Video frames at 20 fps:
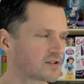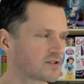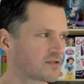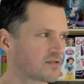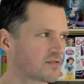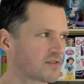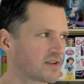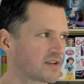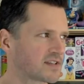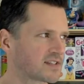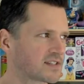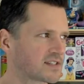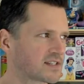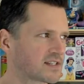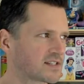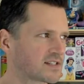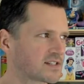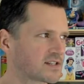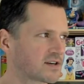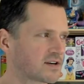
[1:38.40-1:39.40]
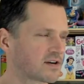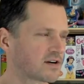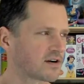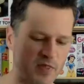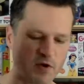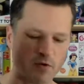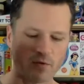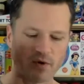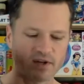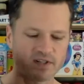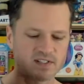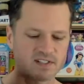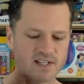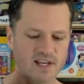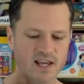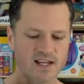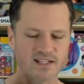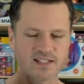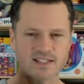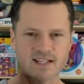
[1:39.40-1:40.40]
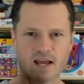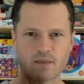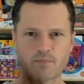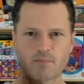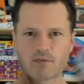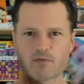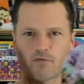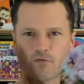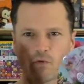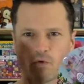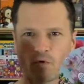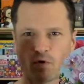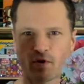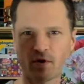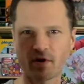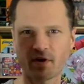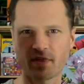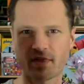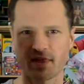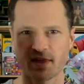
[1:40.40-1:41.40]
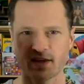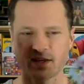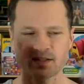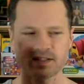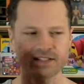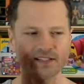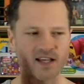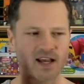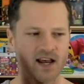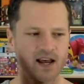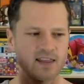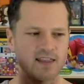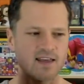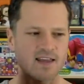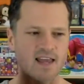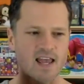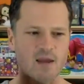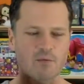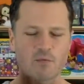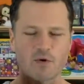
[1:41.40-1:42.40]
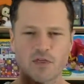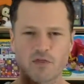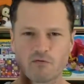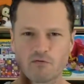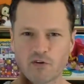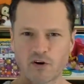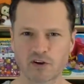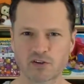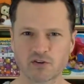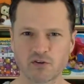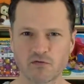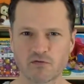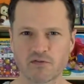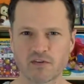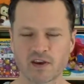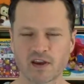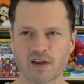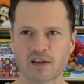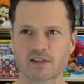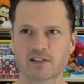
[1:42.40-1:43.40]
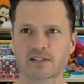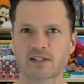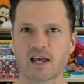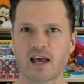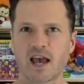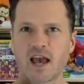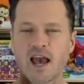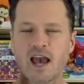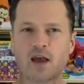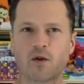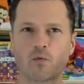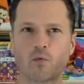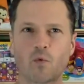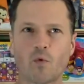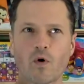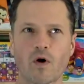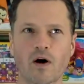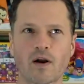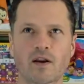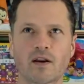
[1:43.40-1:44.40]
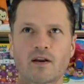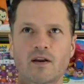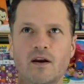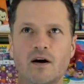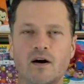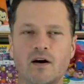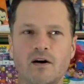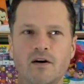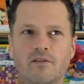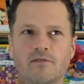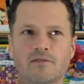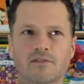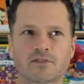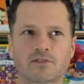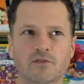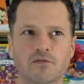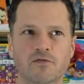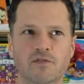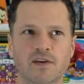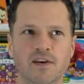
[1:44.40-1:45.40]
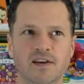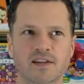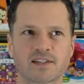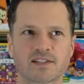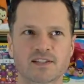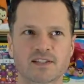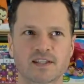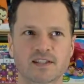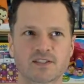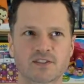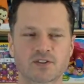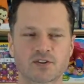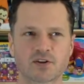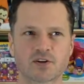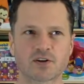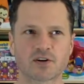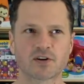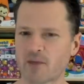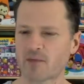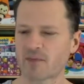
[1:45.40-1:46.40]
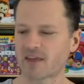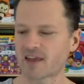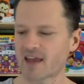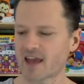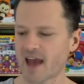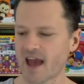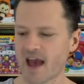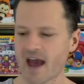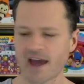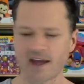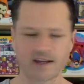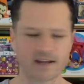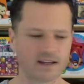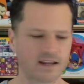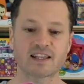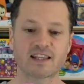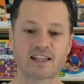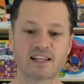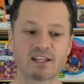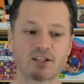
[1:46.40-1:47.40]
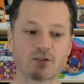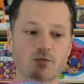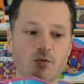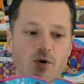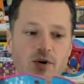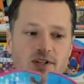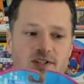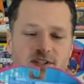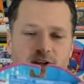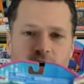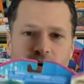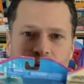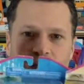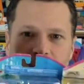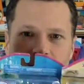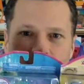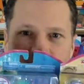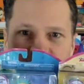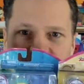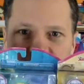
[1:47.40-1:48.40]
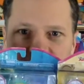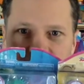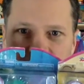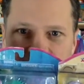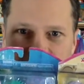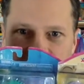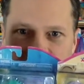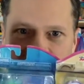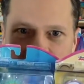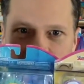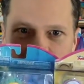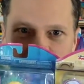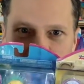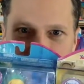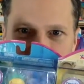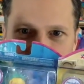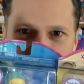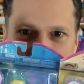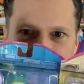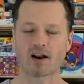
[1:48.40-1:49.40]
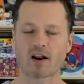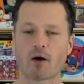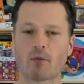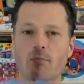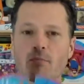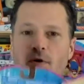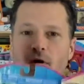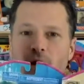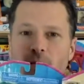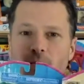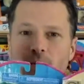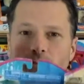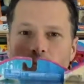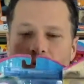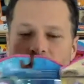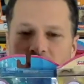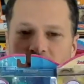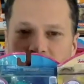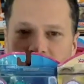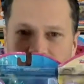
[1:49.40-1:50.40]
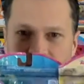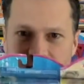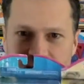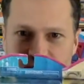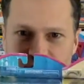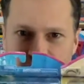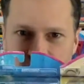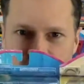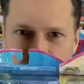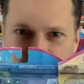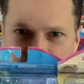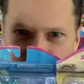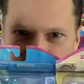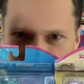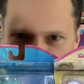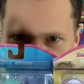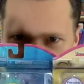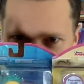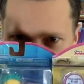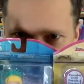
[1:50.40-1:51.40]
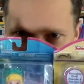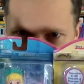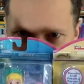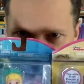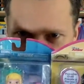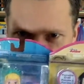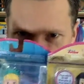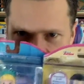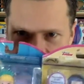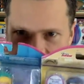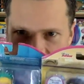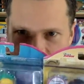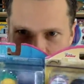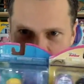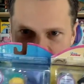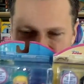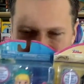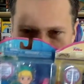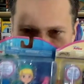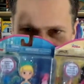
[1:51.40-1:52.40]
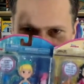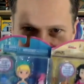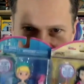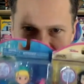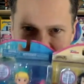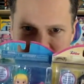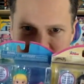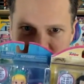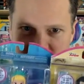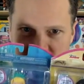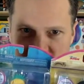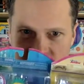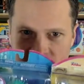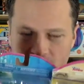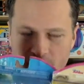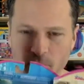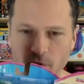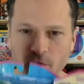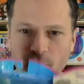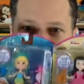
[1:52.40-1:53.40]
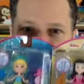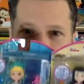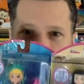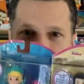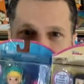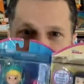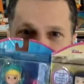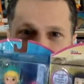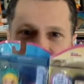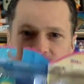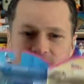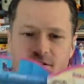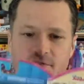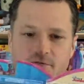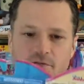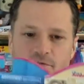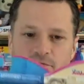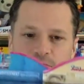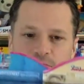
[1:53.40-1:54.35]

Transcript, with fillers: Sofia's sister. There was a set before this that came with 3 Sofias and one of Sofia's sister, the cat. These ones all came with different animals. I'll probably get Sofia's sister that comes with a cat because it's a different animal and it's a different